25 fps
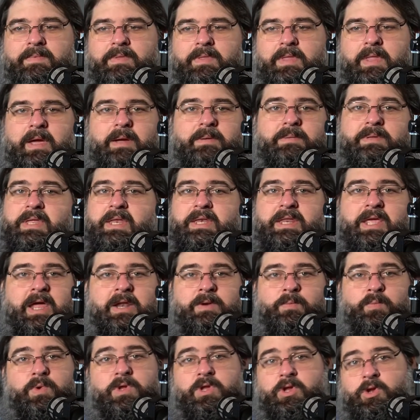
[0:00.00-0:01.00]
yet
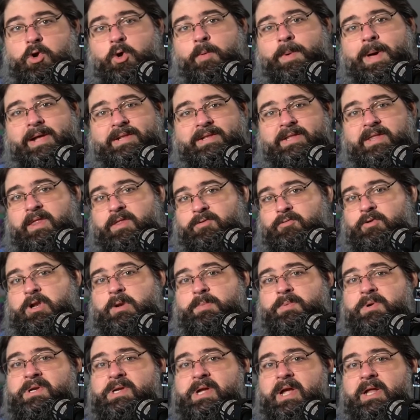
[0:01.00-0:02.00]
again, we can go back to the
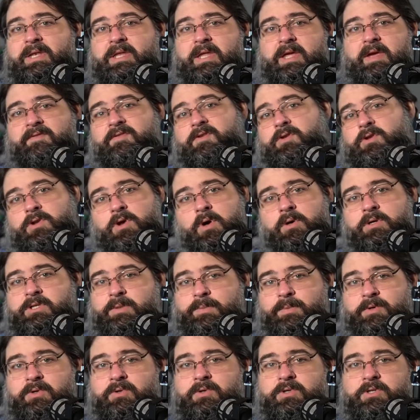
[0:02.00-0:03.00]
3D printing idea if you know
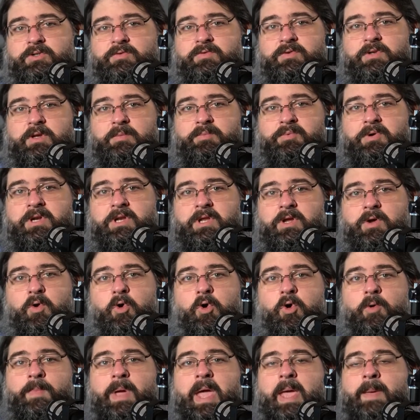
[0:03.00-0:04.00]
someone who is 3D printing,
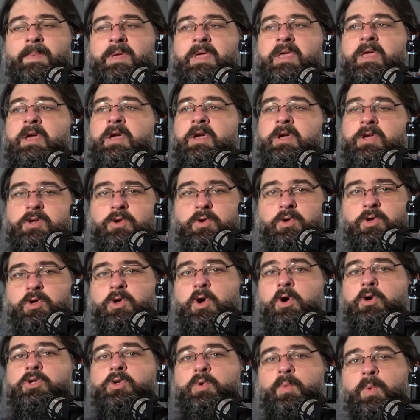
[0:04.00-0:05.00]
or maybe you can
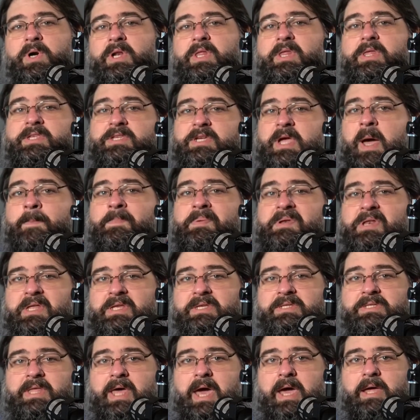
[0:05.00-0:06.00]
go to one of these
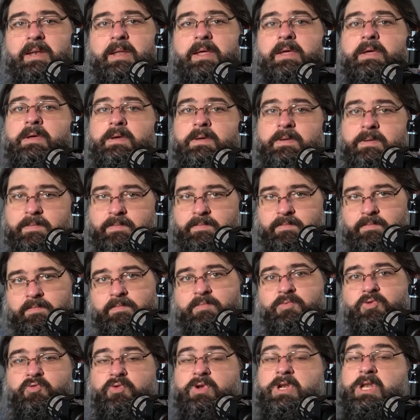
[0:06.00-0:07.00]
companies that
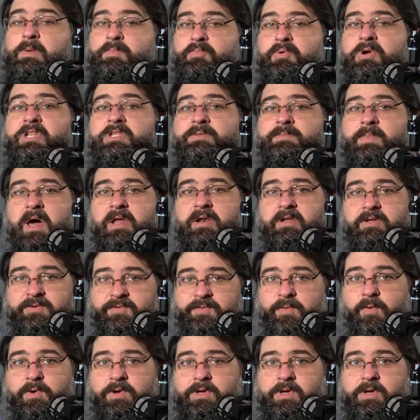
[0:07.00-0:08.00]
3D prints models
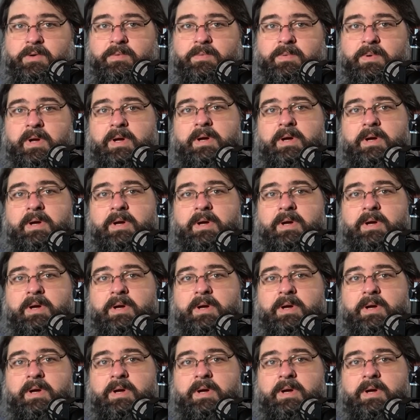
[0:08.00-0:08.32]
for you,